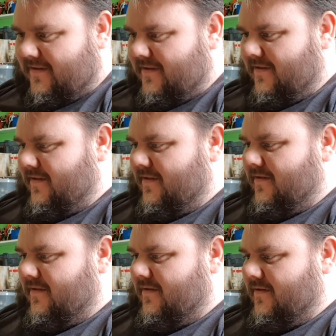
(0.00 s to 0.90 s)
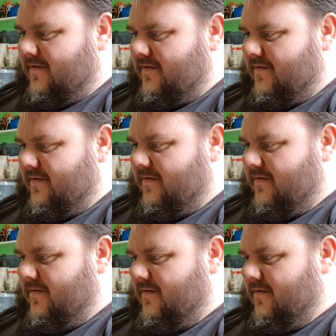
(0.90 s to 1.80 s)

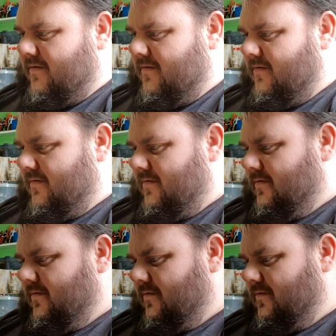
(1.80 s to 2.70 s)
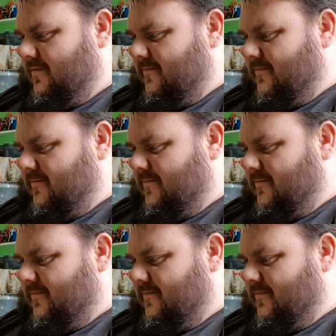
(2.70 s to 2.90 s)
No one is speaking in this clip.